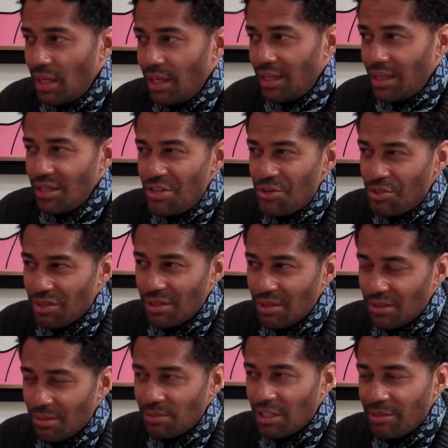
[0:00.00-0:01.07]
And
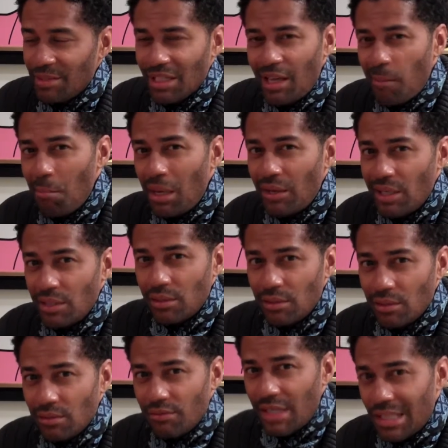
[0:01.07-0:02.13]
sometimes I get married to
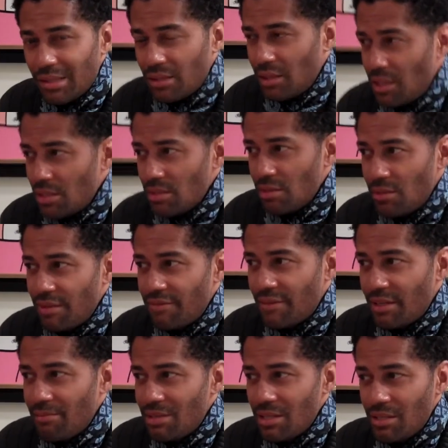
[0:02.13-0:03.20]
those vowel sounds, so I
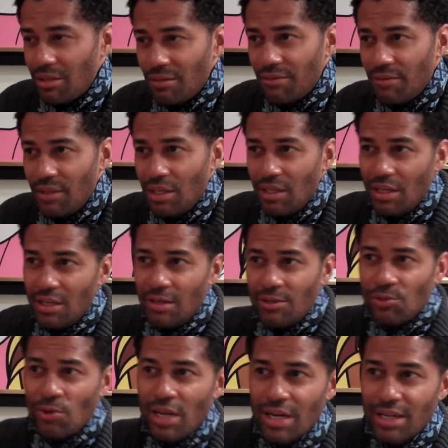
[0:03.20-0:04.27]
find myself
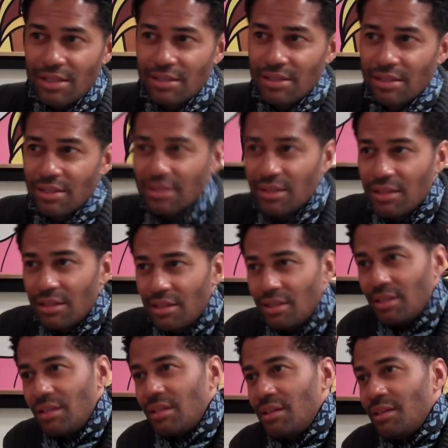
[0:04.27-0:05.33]
trying to
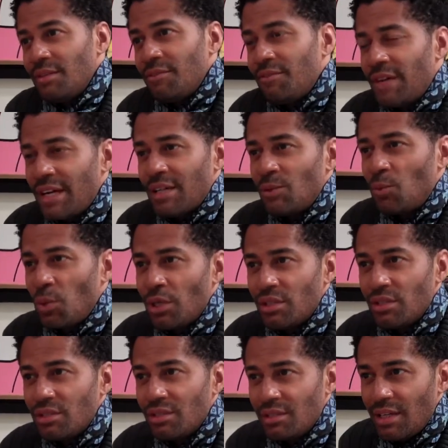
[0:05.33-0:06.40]
find
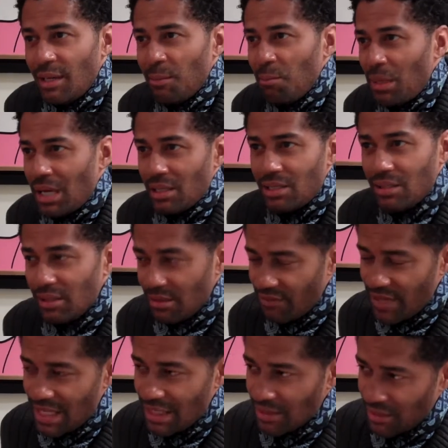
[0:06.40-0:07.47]
words that match this
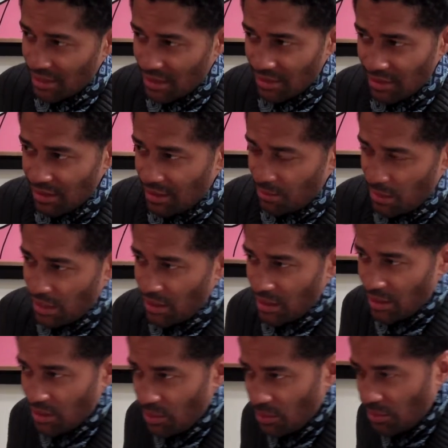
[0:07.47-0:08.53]
vowel sound that I'm
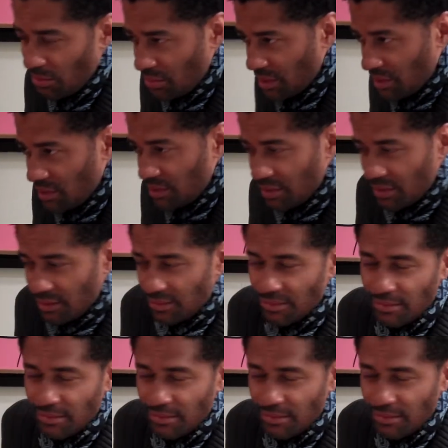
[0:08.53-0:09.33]
married to, which,